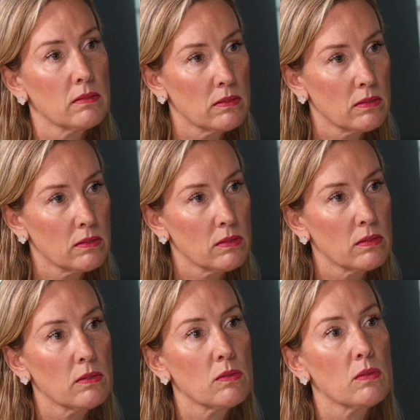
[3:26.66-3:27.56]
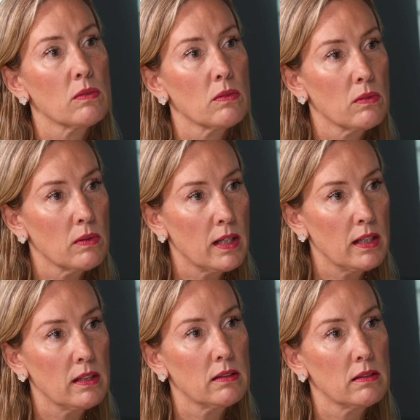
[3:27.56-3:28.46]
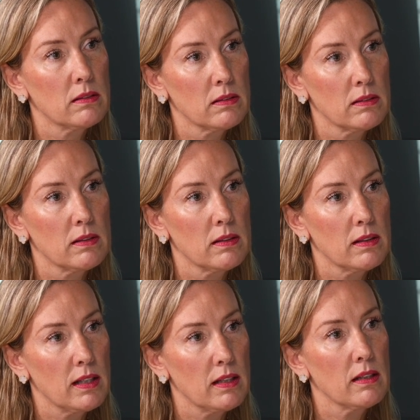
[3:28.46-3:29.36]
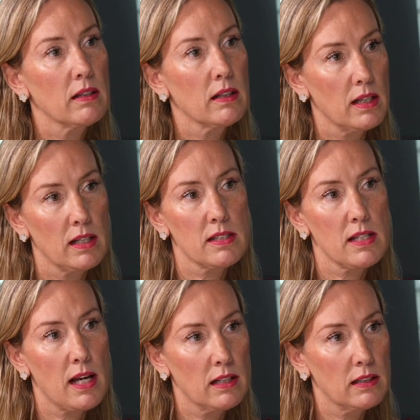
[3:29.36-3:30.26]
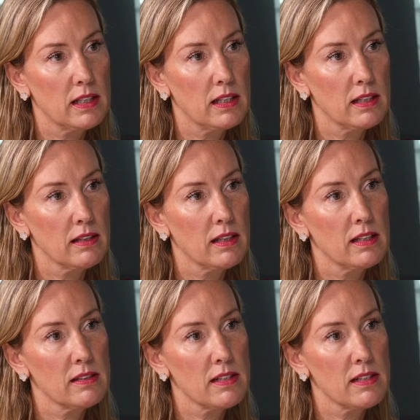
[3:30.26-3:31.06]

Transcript: cryotherapy is right. relatively side effect-free, so fascinating exactly. approach.